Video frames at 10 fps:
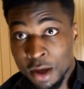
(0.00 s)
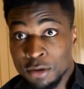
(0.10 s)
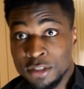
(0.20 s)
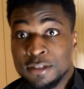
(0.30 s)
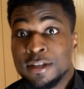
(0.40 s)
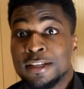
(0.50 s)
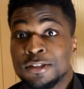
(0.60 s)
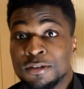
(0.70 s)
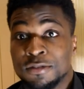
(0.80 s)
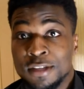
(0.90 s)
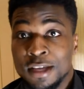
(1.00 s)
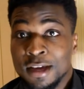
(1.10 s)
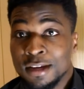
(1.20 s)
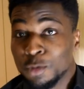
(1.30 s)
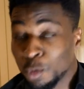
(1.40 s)
our society of today
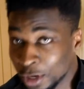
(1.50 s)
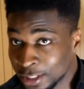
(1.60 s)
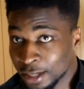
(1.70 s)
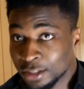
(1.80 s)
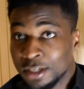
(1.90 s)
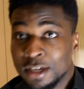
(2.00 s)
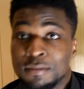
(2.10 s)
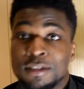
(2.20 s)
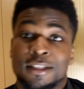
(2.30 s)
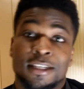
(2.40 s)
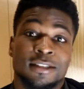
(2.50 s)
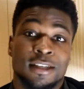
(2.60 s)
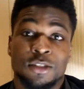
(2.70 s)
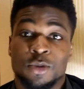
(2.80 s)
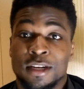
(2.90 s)
and which actually have been
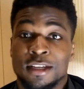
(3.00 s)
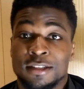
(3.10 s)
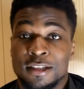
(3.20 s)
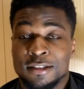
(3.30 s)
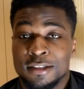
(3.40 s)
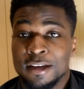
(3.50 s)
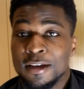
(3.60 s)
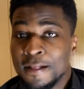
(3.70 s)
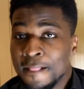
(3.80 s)
tested to an extent here.